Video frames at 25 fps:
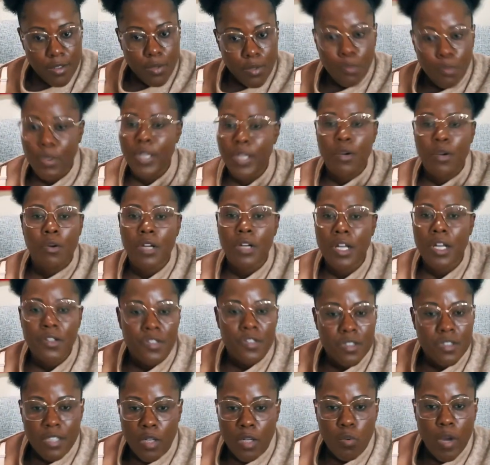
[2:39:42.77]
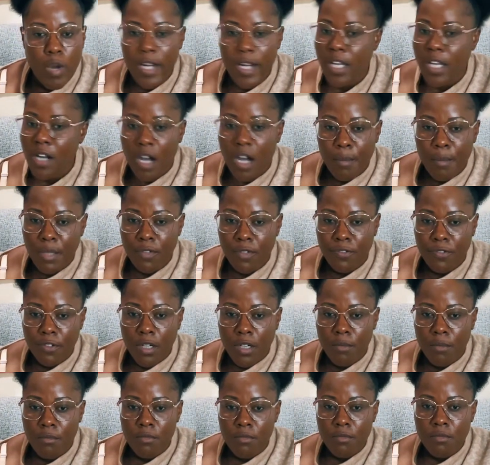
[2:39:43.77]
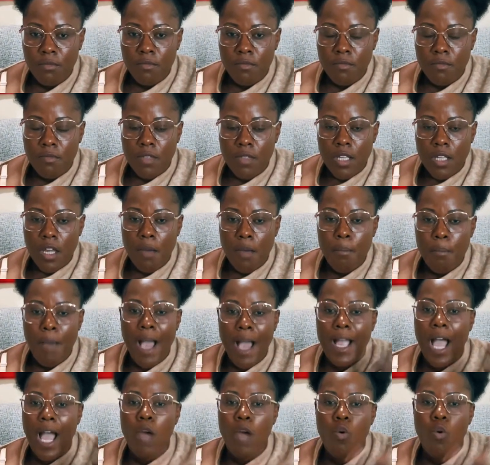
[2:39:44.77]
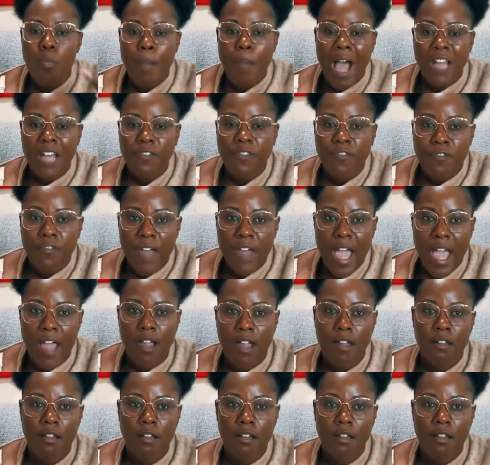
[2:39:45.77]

we don't understand where they're coming from. Bagay ou pat fe,